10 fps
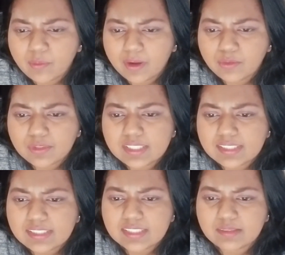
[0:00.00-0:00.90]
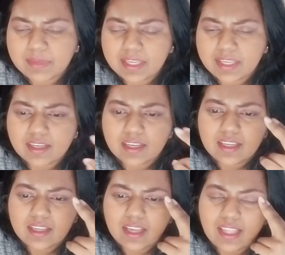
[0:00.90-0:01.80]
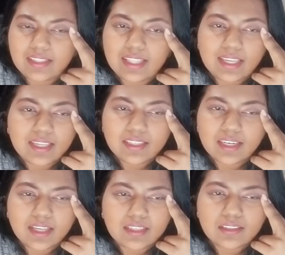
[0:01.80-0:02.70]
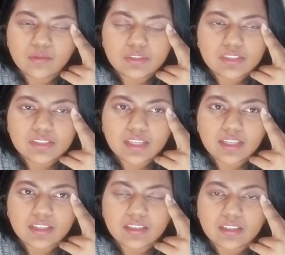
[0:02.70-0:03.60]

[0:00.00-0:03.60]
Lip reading: Why don't I see this bank? And they was just like,